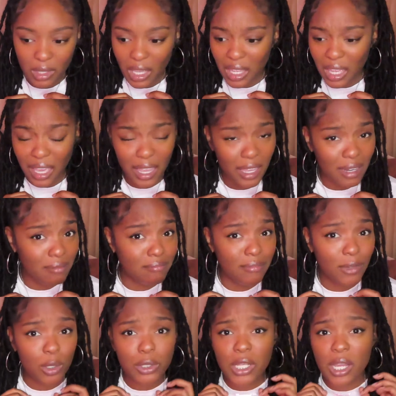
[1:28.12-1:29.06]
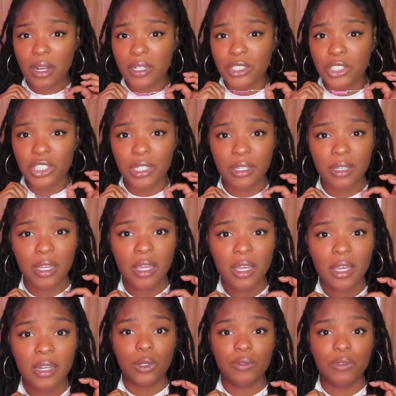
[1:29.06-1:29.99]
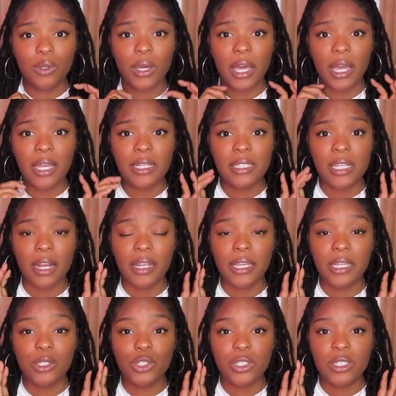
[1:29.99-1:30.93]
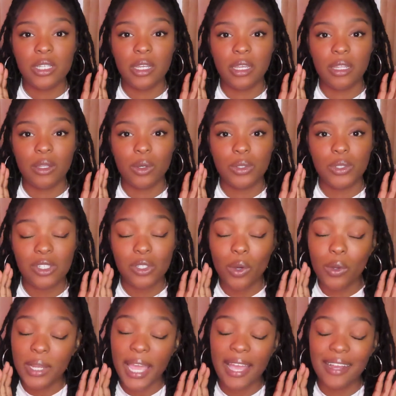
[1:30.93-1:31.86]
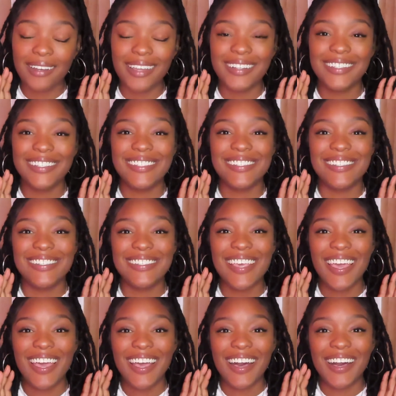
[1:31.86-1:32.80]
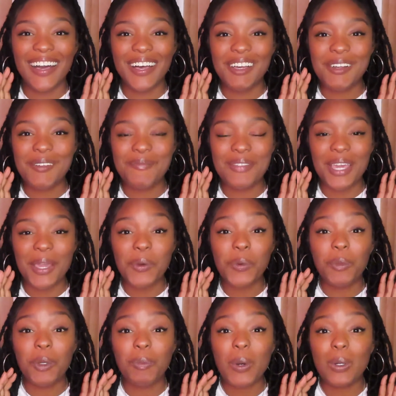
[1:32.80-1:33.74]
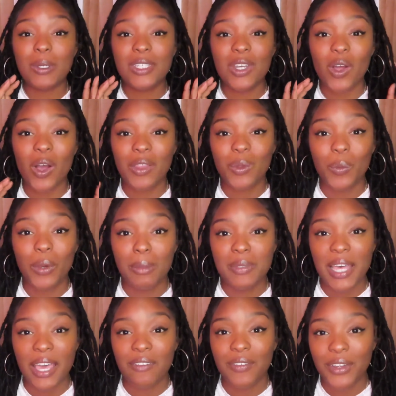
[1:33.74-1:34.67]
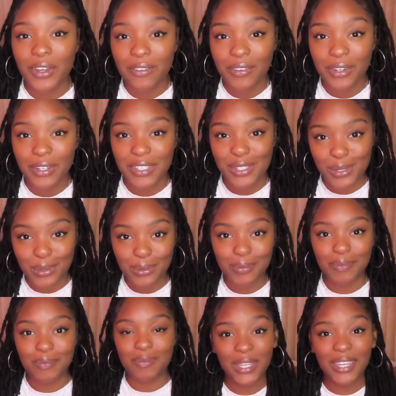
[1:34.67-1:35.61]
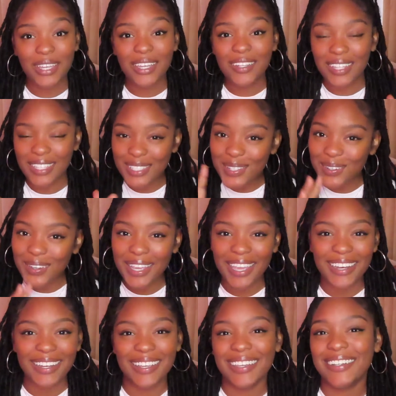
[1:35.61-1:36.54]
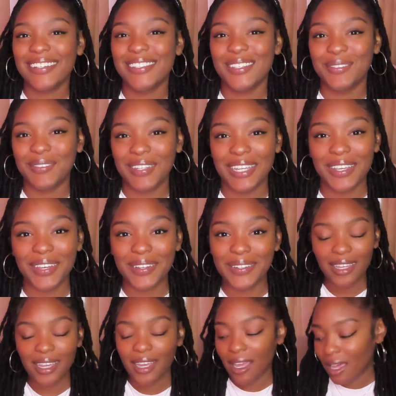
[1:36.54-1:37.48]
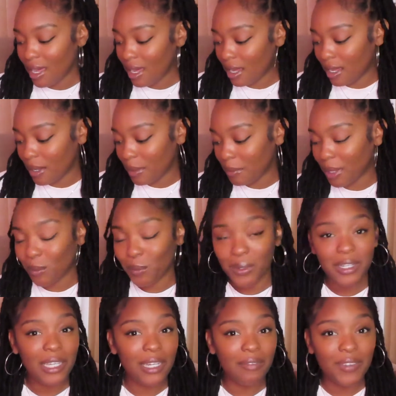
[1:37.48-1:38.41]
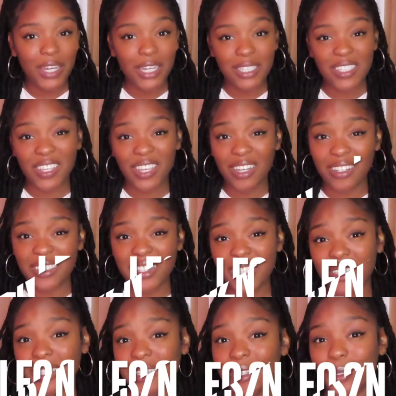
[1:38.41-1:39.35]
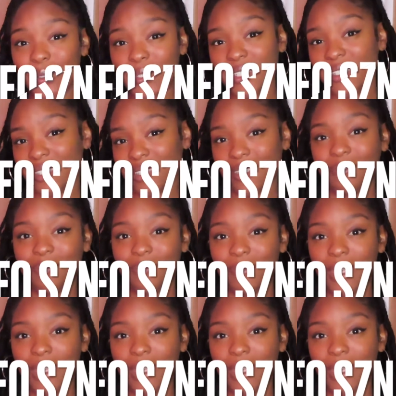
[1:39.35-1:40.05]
And no tarnishing. So if you guys are interested in those zodiac necklaces, they will be posted on the website very, very soon. Let's go ahead and get into the video. And we're getting ready to get into Leo season.